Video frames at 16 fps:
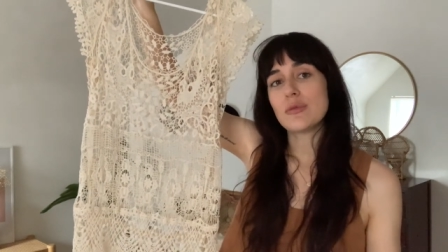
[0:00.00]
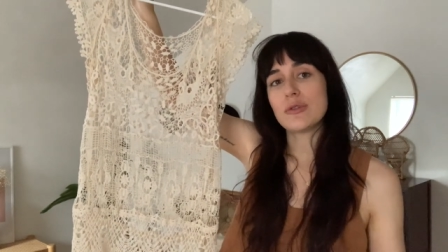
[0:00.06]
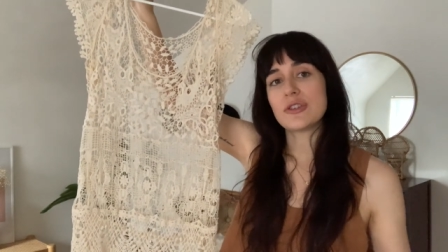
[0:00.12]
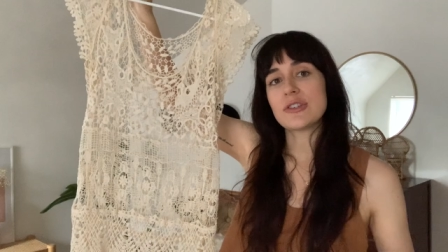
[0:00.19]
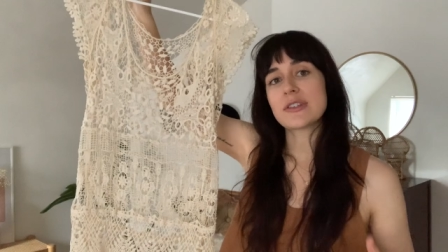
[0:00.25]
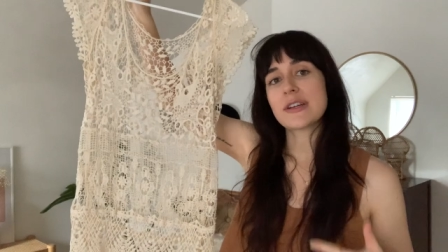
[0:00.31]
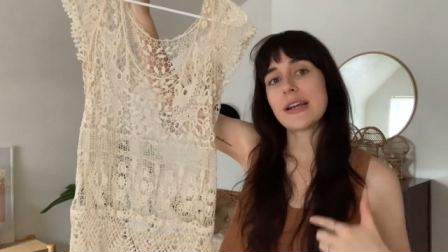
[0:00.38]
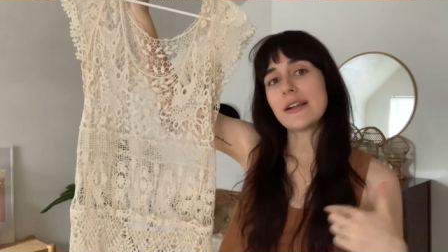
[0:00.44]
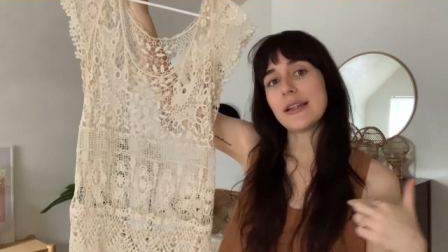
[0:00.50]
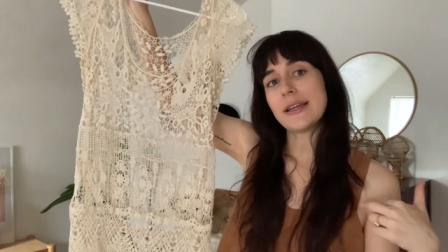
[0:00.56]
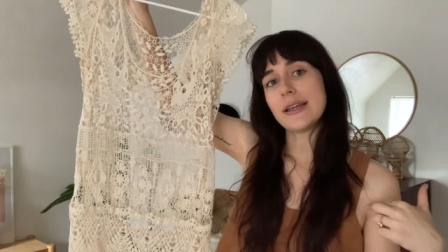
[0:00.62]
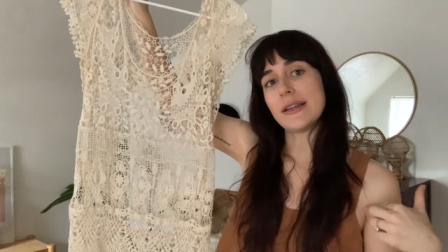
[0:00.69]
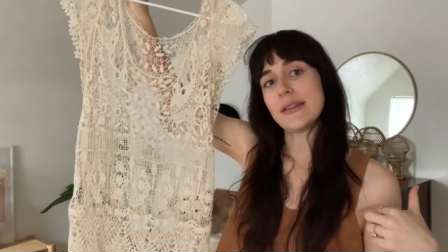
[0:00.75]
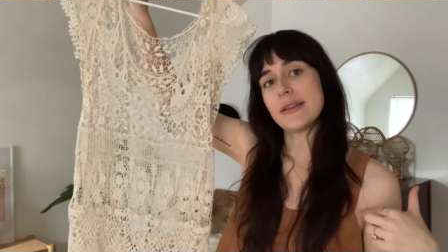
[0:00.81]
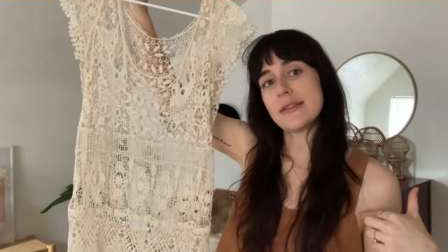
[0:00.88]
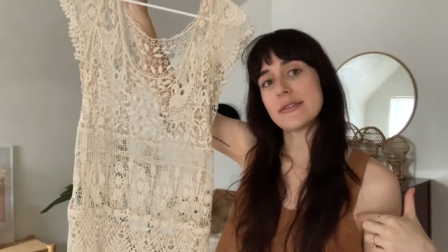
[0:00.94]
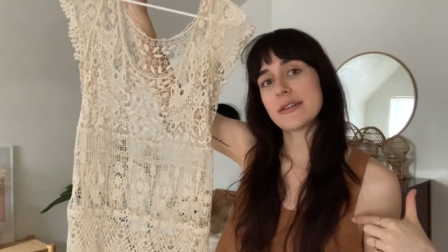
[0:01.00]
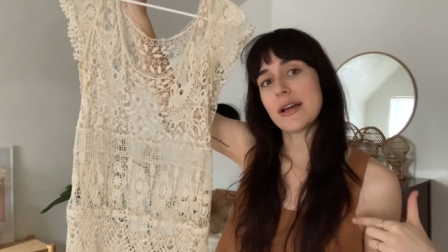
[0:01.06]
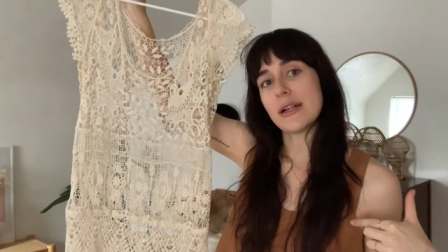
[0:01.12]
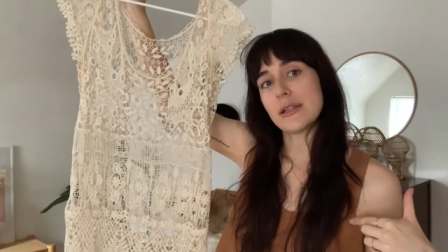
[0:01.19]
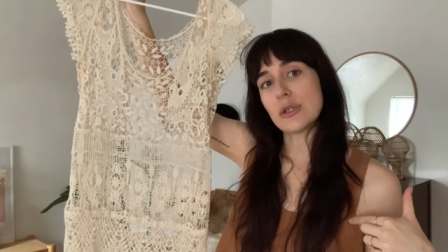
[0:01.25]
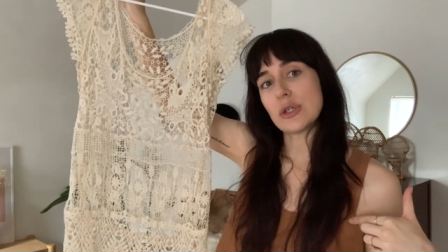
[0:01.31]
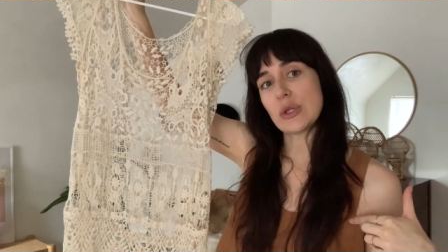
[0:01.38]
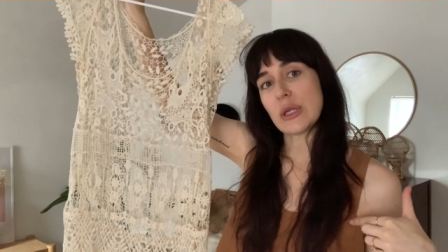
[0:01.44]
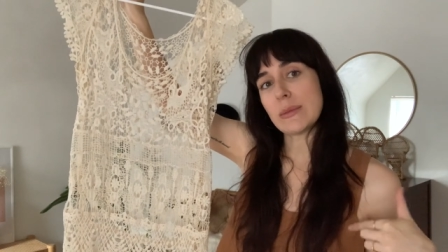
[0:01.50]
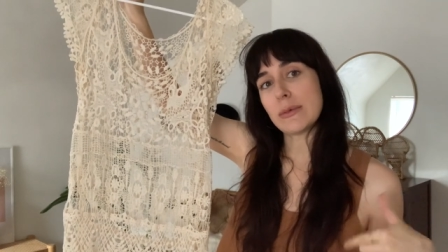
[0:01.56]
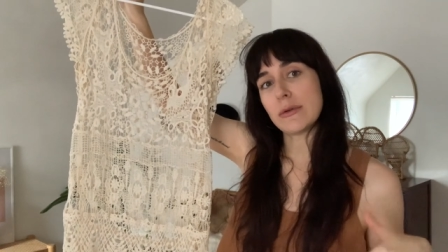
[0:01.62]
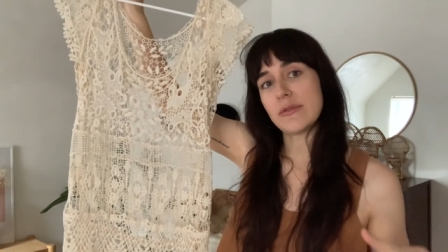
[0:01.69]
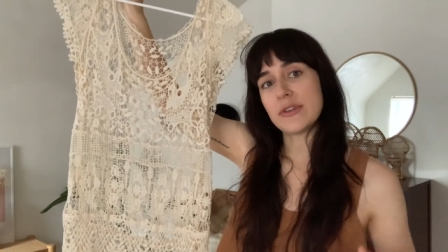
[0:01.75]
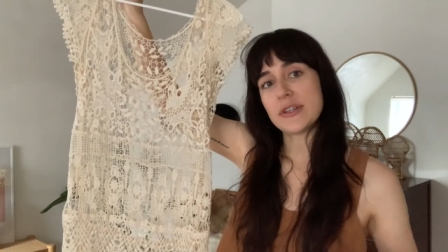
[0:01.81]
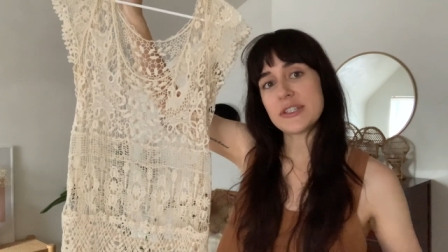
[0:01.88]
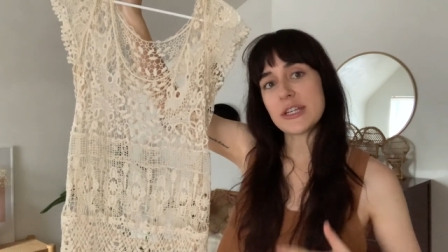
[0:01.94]
which is kind of like in this color, a little bit
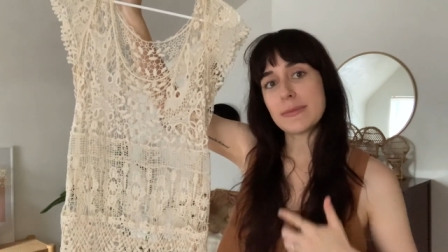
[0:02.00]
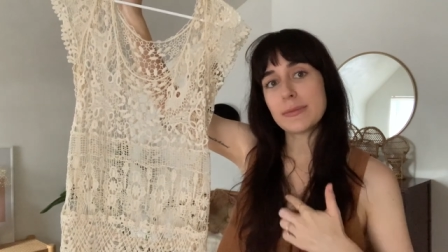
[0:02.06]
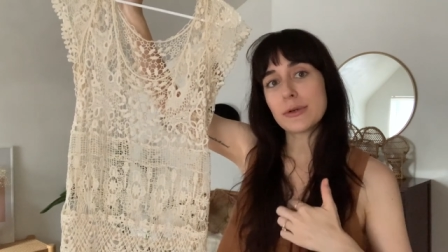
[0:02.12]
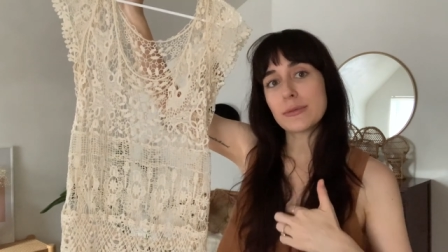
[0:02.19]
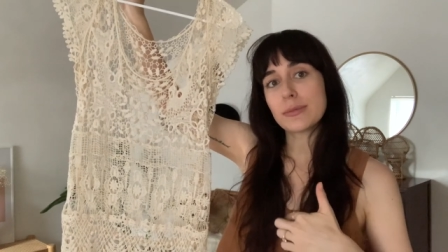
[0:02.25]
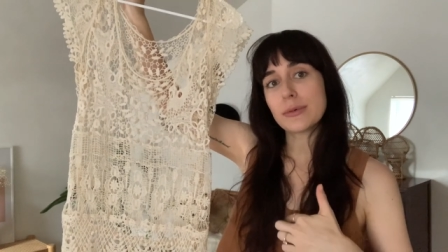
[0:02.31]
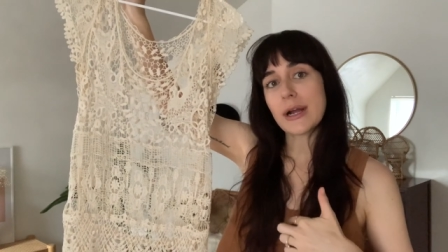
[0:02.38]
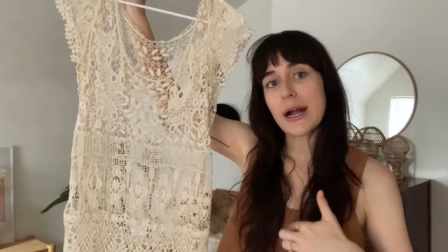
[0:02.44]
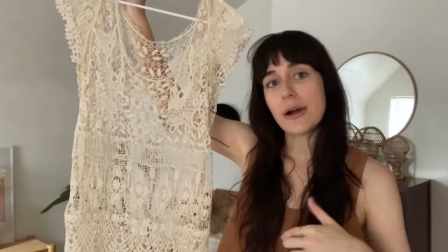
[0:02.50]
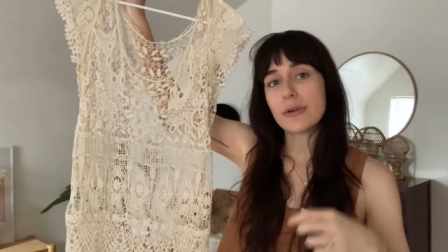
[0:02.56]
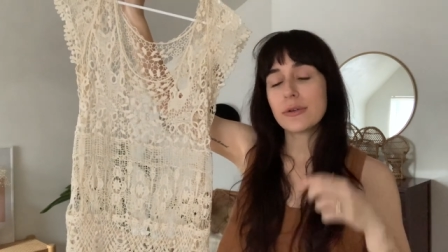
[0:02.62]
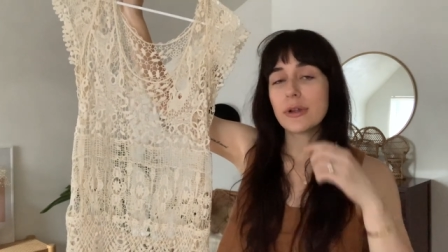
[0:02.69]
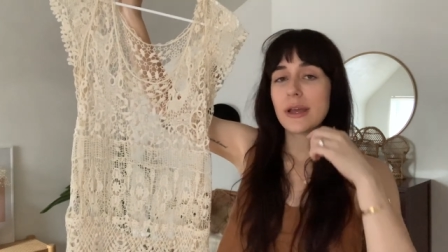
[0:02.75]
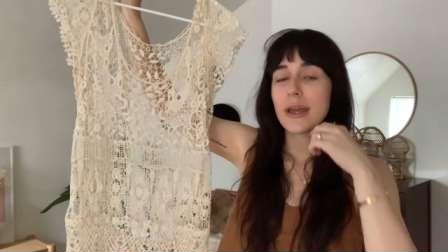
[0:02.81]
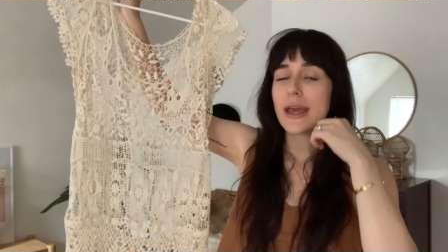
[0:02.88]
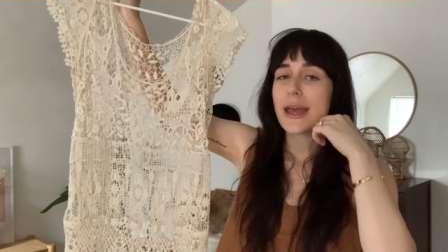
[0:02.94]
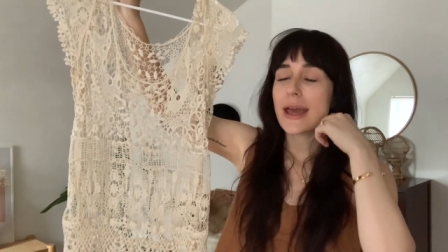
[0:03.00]
of a deeper brown.